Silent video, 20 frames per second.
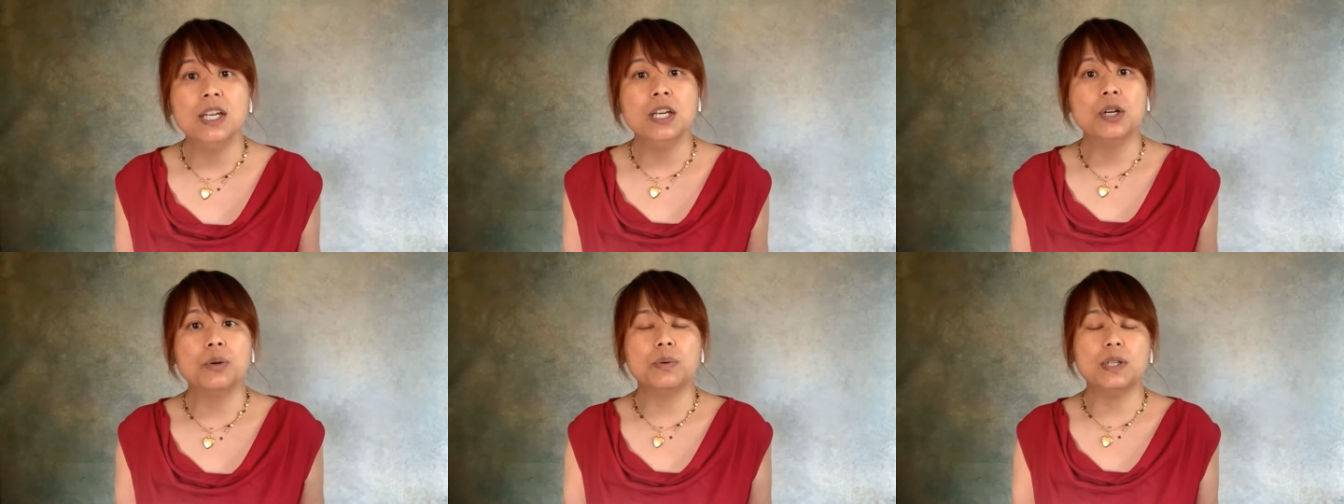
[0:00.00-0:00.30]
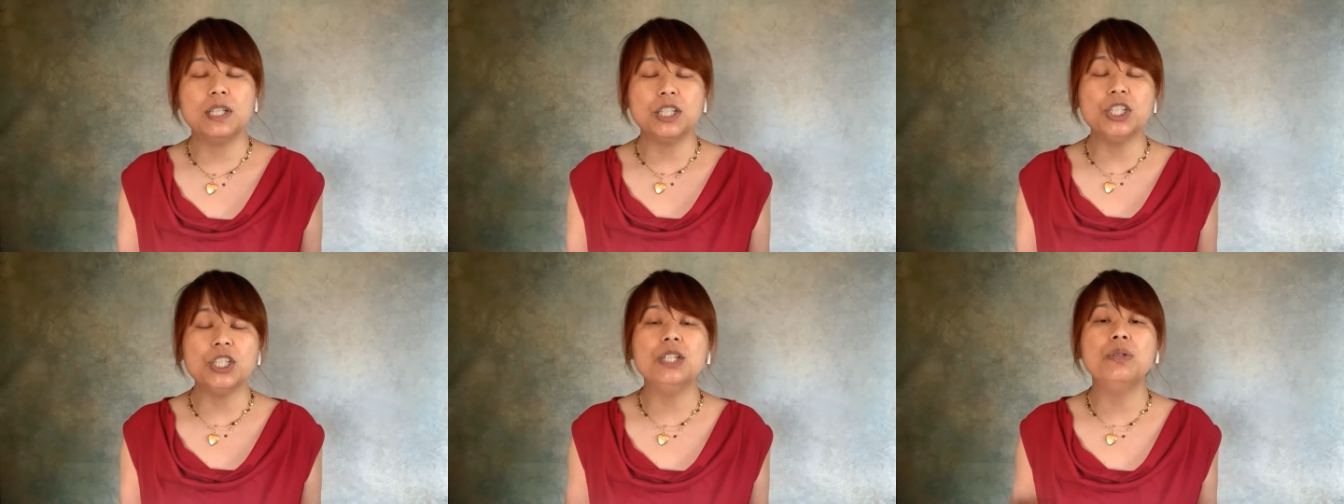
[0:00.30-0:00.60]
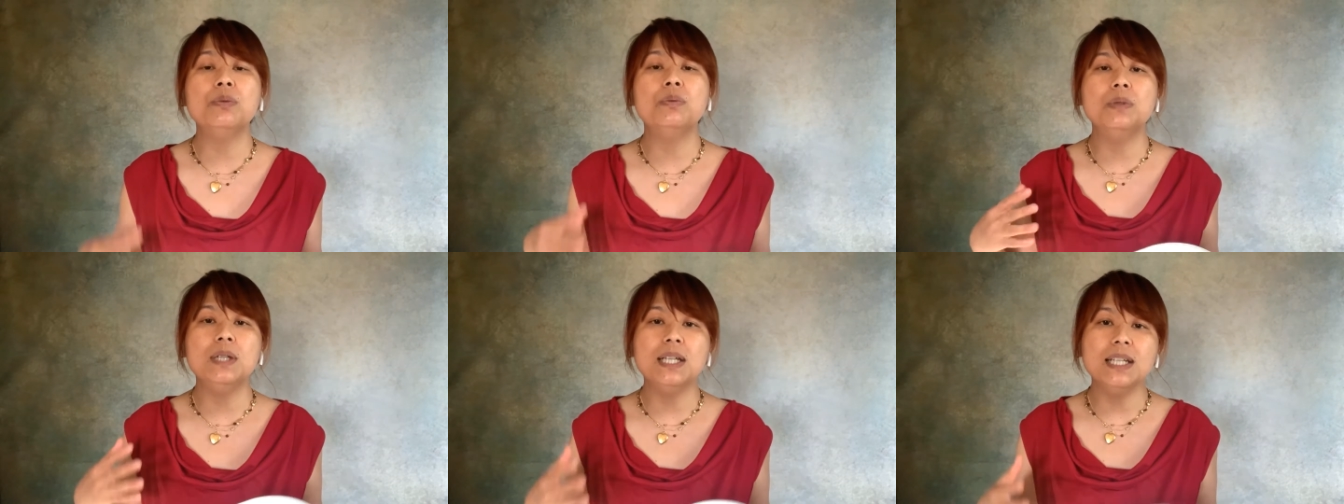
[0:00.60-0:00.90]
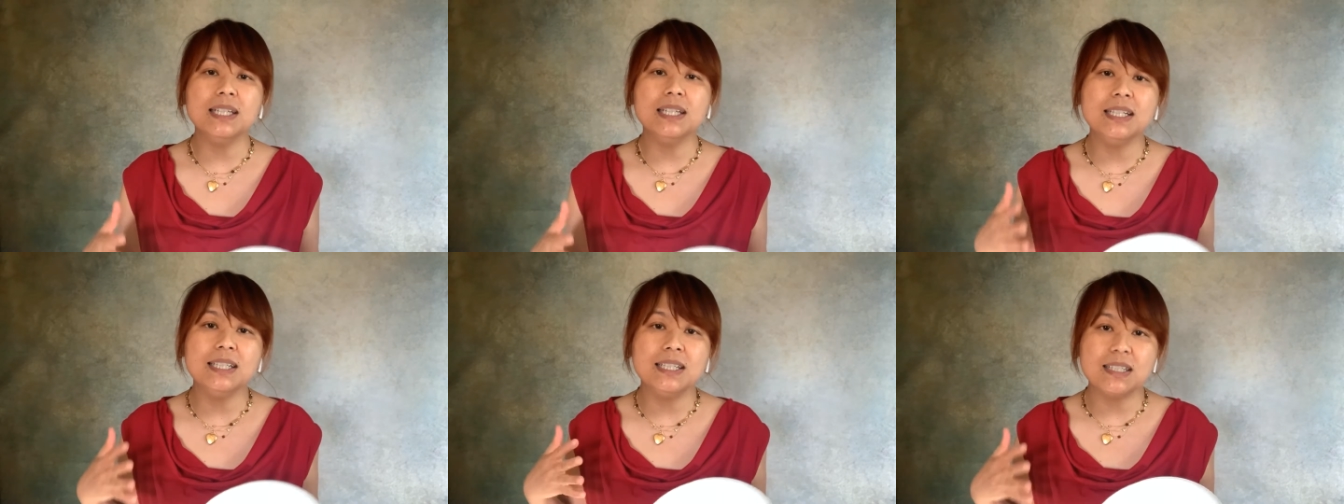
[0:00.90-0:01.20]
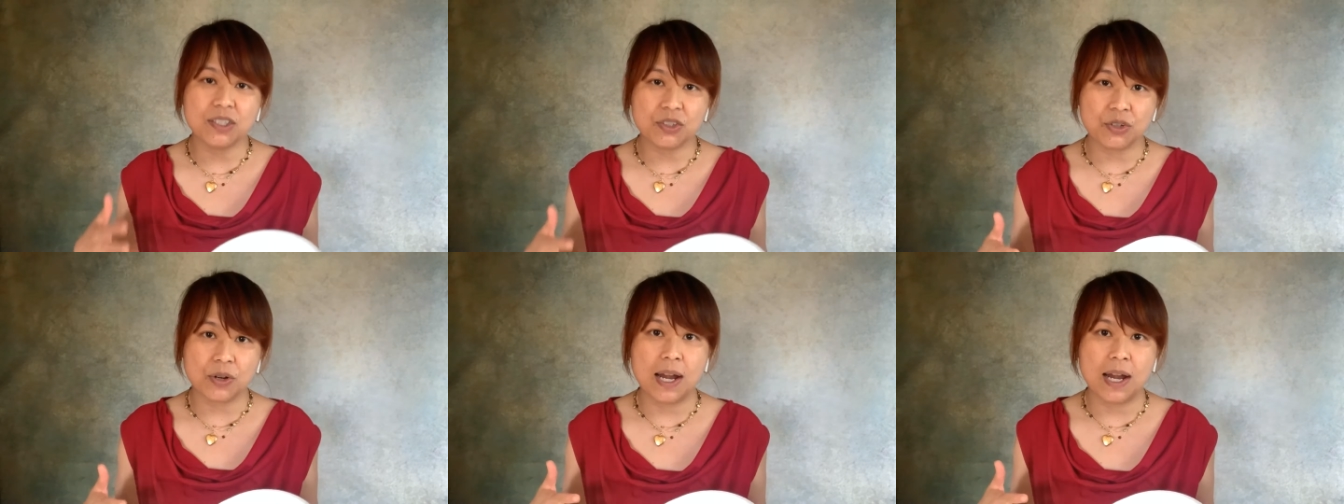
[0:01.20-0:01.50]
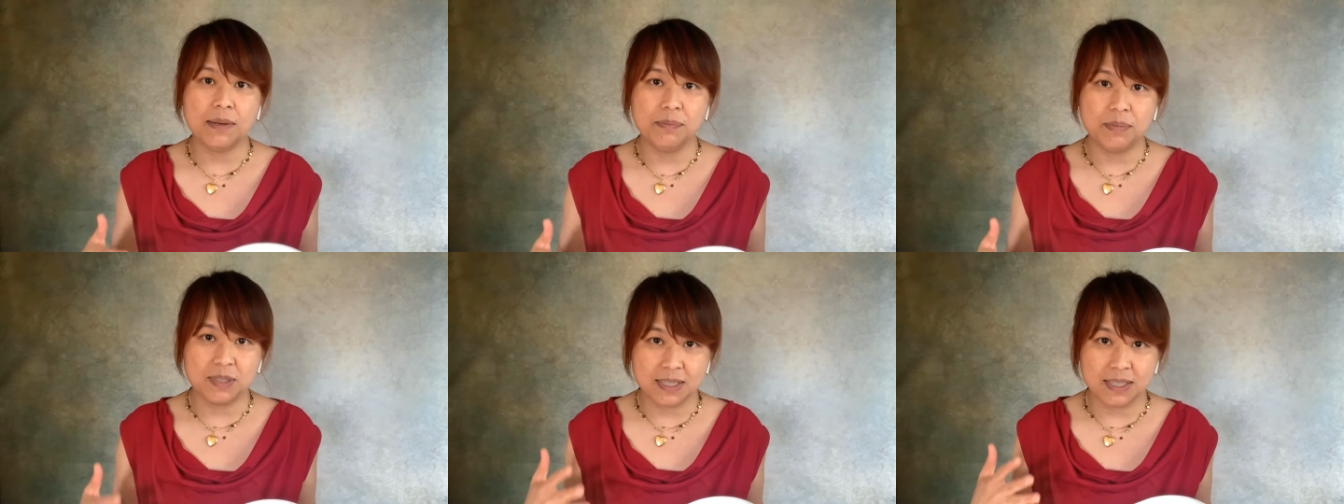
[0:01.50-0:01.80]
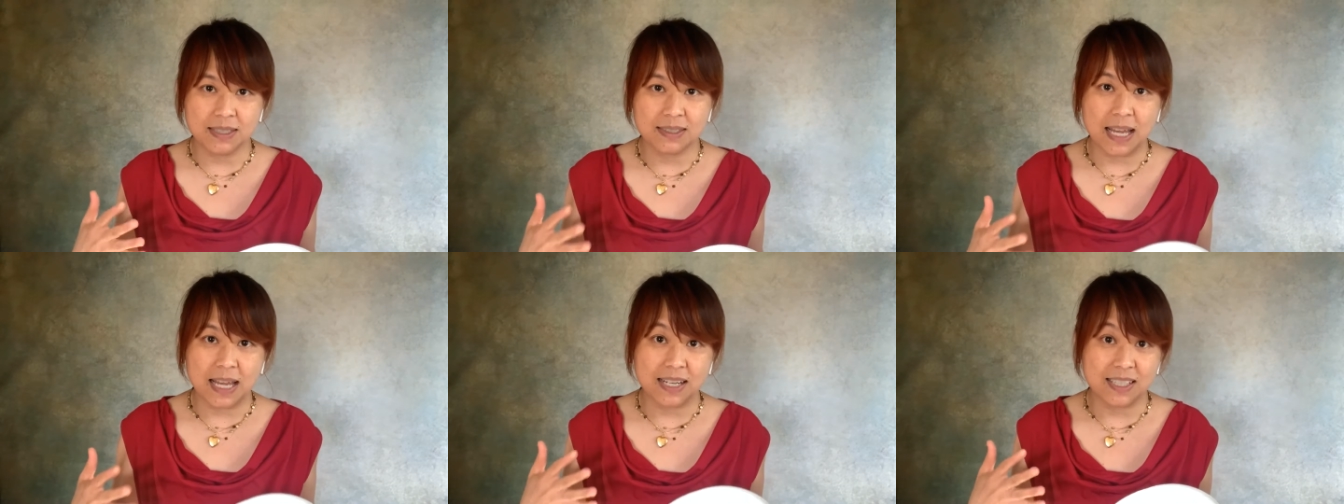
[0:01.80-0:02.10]
where she really describes
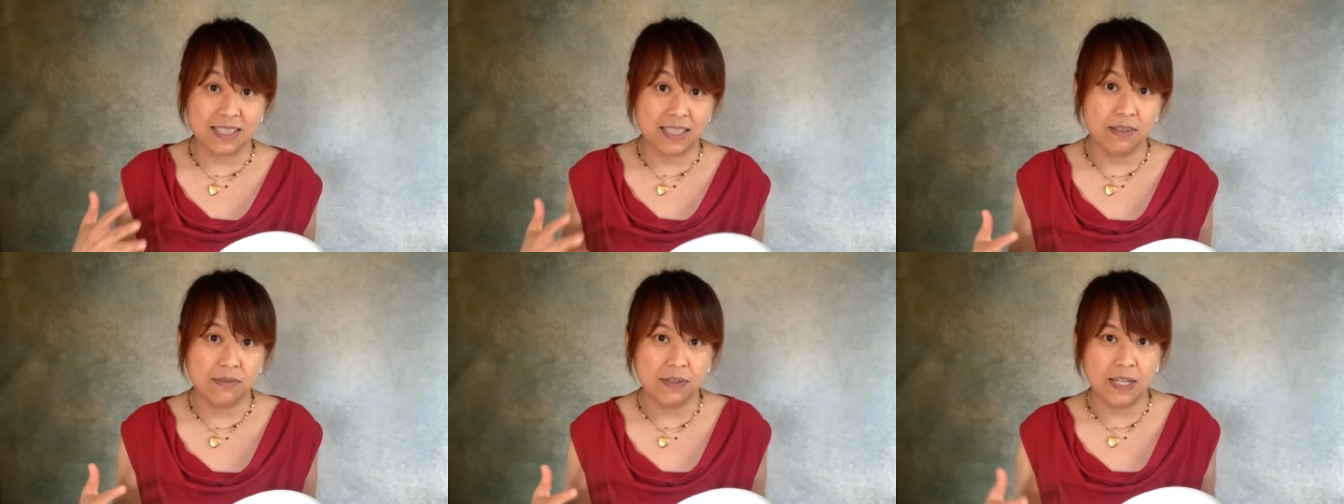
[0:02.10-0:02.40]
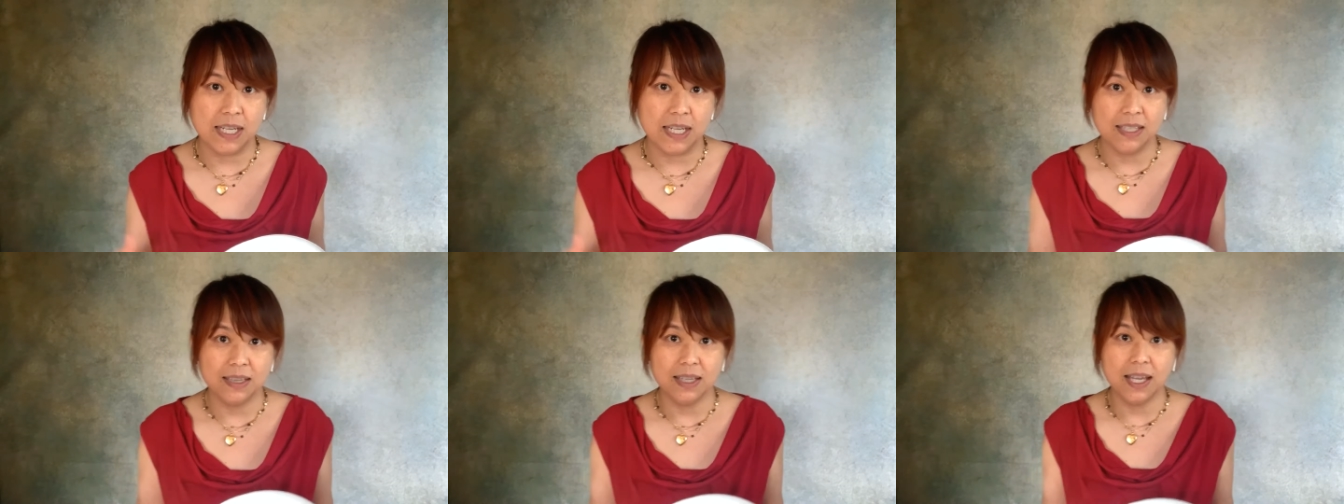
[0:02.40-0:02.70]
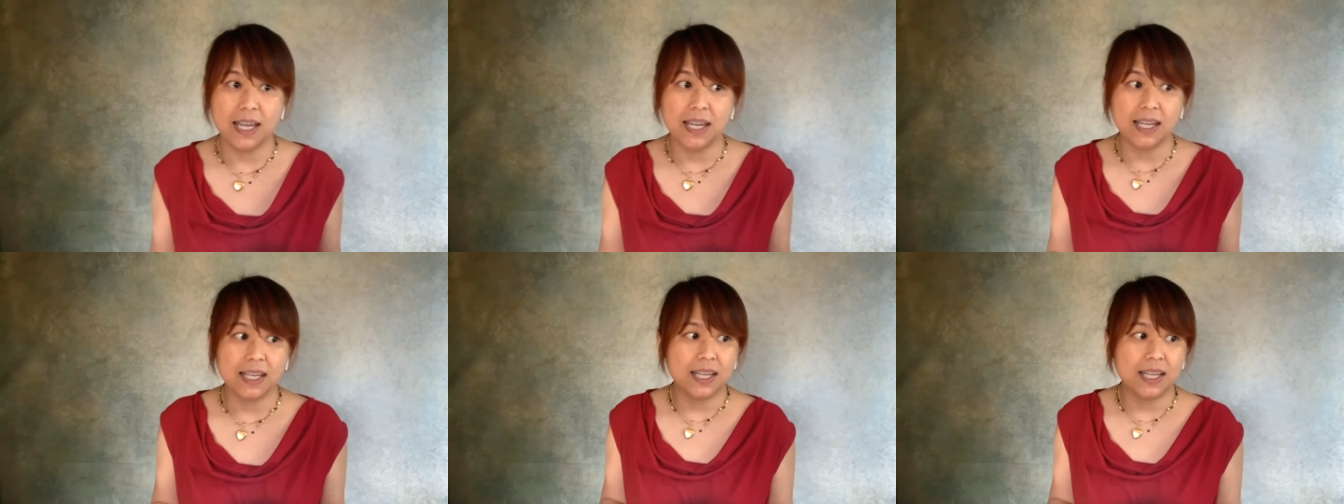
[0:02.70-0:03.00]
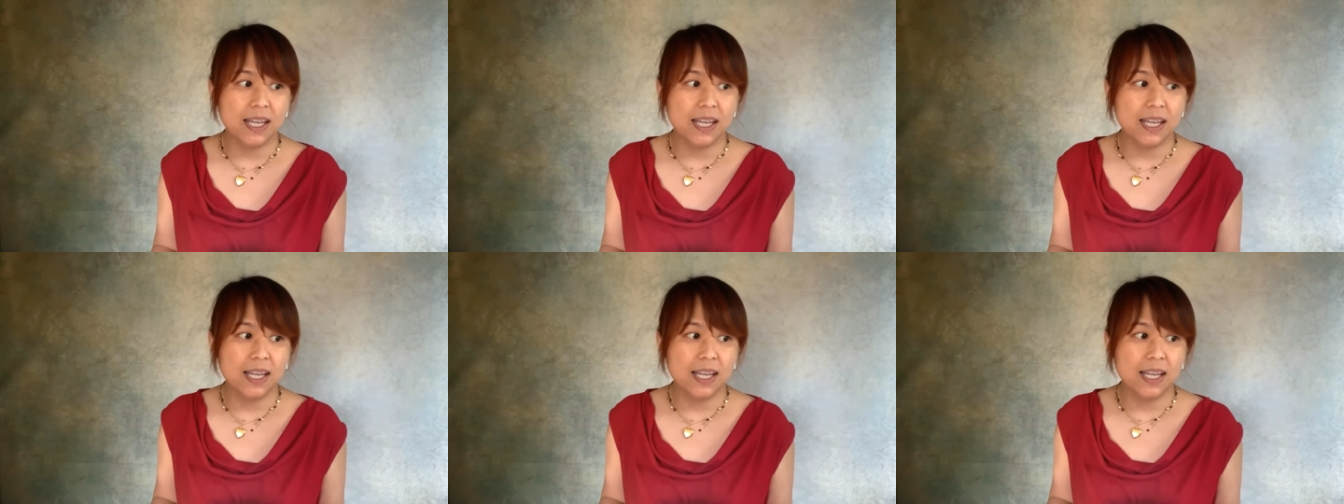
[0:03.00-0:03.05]
this activity, like